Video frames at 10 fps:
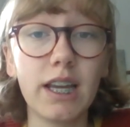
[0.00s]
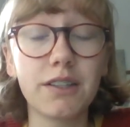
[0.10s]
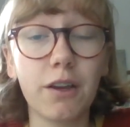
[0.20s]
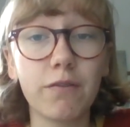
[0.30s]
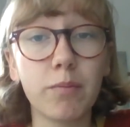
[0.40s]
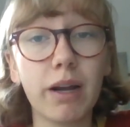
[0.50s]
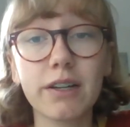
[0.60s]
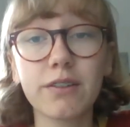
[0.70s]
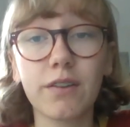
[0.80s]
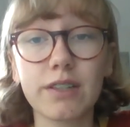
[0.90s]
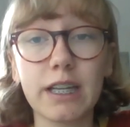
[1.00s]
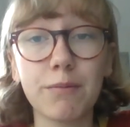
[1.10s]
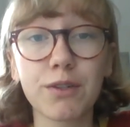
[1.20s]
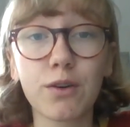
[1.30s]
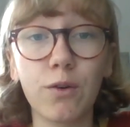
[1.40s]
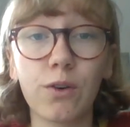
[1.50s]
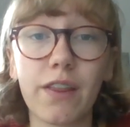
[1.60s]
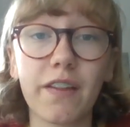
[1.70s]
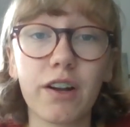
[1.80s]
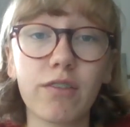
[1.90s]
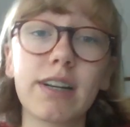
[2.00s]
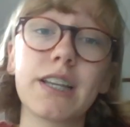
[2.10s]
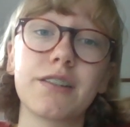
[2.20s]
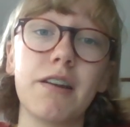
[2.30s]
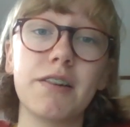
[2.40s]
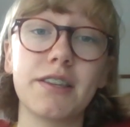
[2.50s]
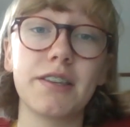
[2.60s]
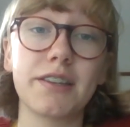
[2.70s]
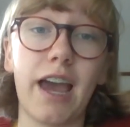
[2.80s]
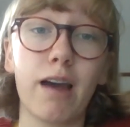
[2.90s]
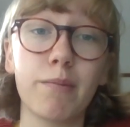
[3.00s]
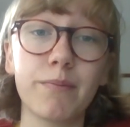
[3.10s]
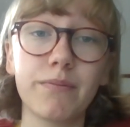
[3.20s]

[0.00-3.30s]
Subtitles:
It's over Microsoft Teams call in the Careers Notices tab.